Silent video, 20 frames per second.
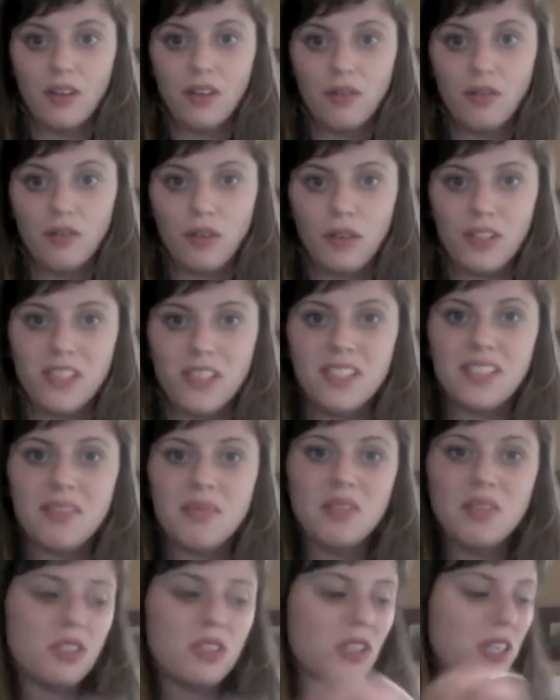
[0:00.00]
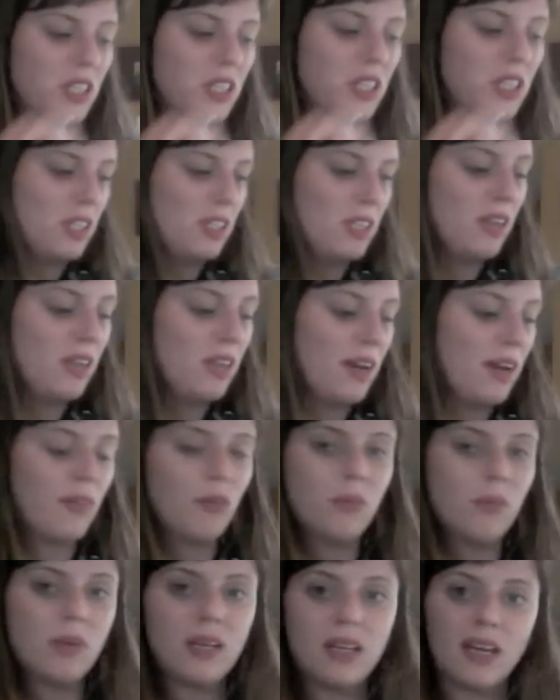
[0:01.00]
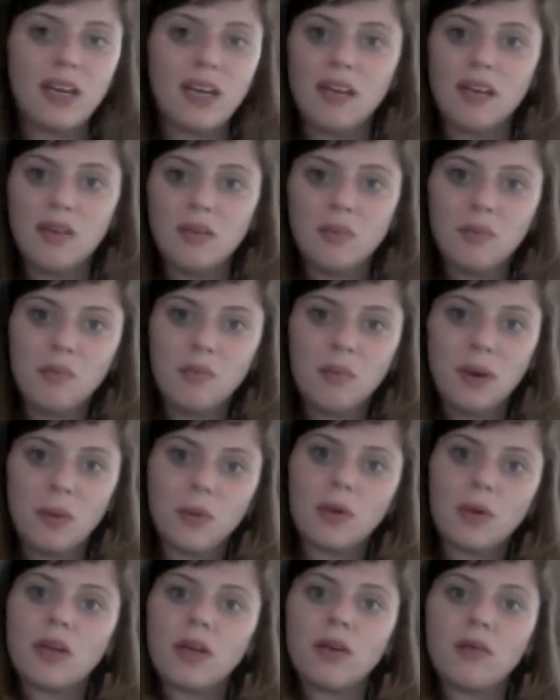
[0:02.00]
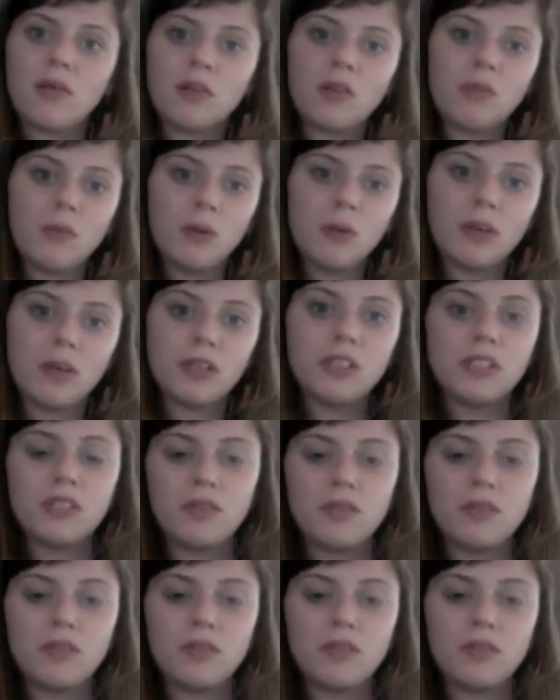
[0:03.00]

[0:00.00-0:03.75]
For this demonstration, I will begin by working with Brooke to